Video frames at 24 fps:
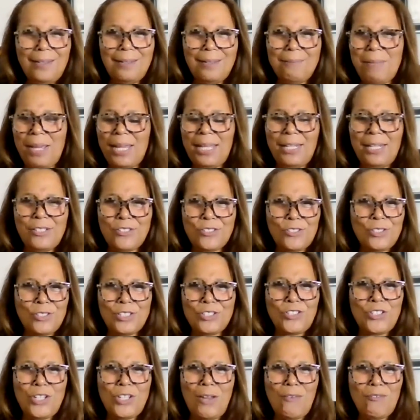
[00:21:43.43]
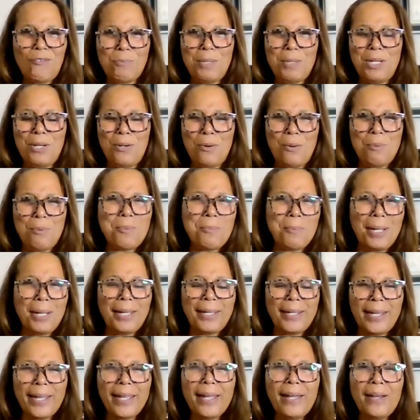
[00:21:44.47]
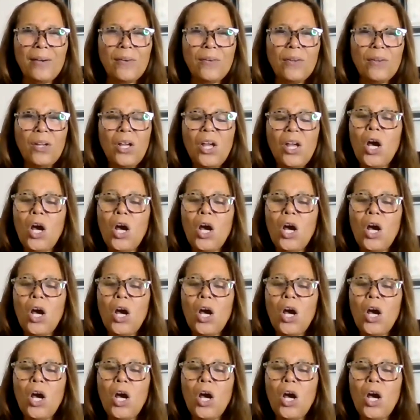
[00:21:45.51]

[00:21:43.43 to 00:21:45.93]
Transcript: of manager does she have to be to open my account?"